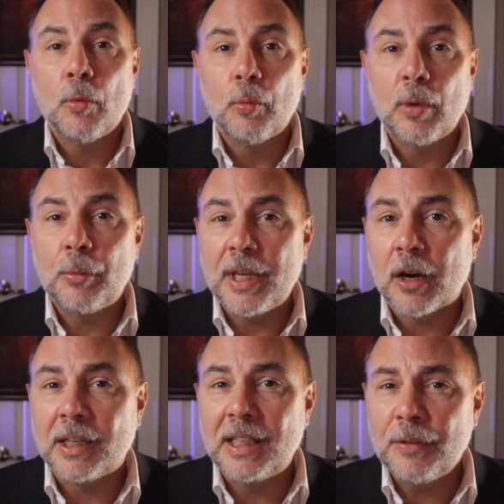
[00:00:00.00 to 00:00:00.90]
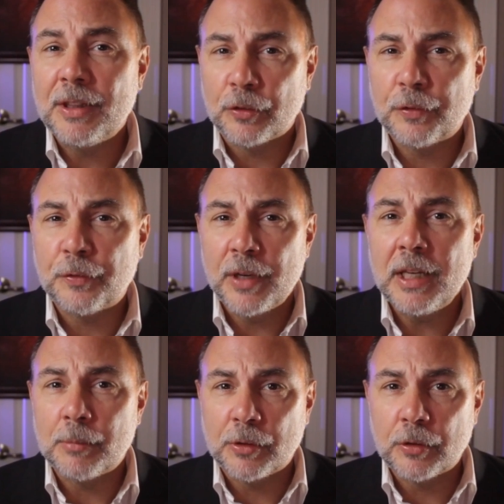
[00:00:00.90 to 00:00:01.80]
When we are given this
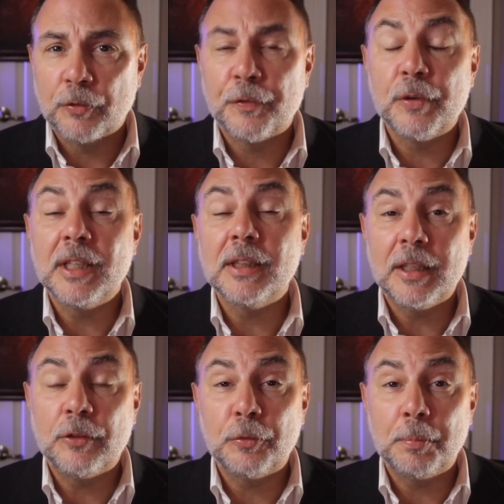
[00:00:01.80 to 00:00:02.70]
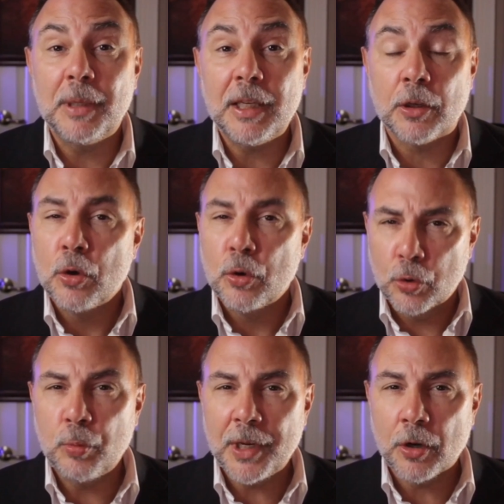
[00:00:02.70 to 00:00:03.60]
freedom to freely speak
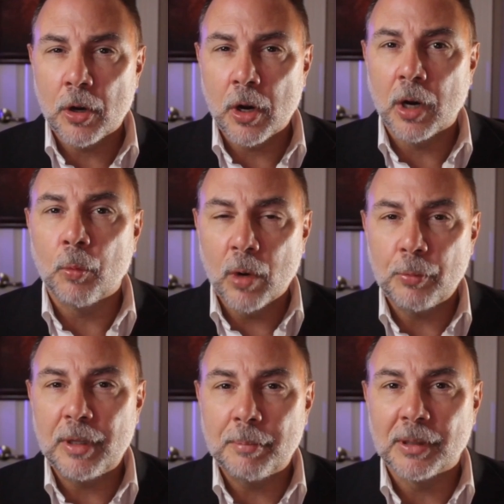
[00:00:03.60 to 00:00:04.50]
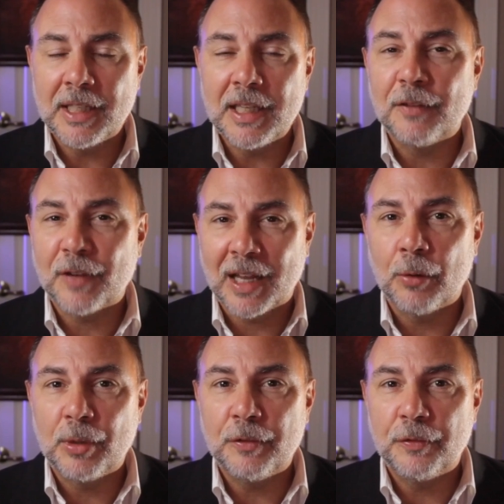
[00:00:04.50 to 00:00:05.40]
who we are, what we believe,
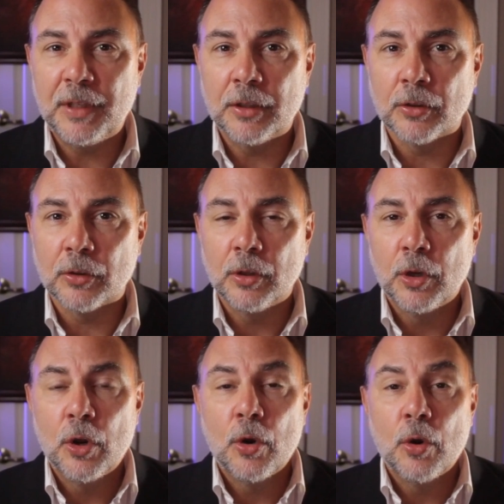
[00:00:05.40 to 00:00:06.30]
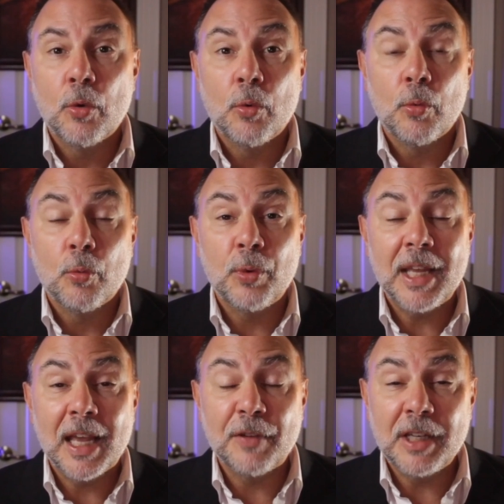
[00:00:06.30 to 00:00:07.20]
how we feel, we
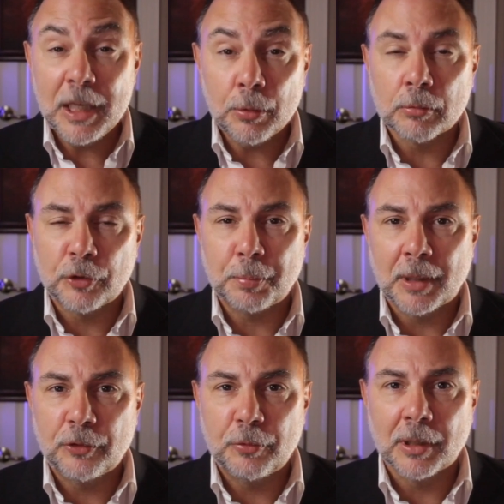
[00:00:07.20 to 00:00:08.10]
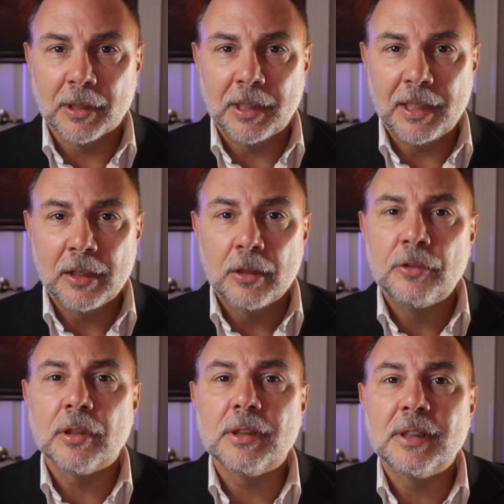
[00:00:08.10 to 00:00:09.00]
have an equal responsibility
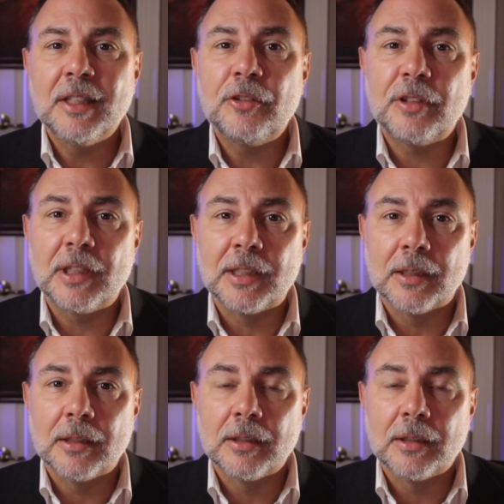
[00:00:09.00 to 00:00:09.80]
to listen